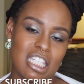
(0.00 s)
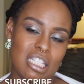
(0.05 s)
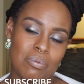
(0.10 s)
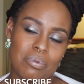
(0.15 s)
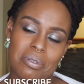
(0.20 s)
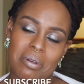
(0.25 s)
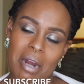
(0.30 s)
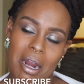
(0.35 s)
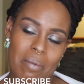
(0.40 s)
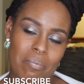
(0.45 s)

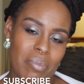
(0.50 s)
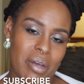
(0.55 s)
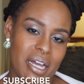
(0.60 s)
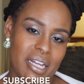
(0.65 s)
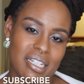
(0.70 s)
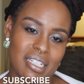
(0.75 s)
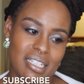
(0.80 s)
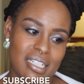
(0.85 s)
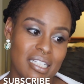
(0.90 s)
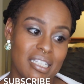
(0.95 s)
subscribe
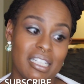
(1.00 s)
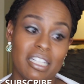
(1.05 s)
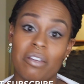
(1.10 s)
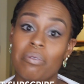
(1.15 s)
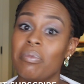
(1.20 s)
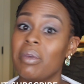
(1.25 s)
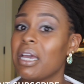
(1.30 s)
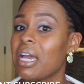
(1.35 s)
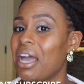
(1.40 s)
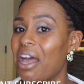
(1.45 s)
button,
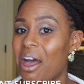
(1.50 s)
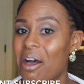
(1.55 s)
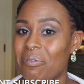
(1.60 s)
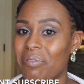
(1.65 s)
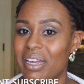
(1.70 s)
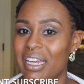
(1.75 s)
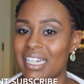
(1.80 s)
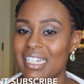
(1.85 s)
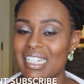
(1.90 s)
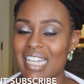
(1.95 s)
leave me a
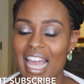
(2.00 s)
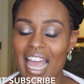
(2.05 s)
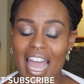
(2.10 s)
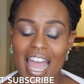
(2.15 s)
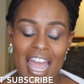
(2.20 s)
comment,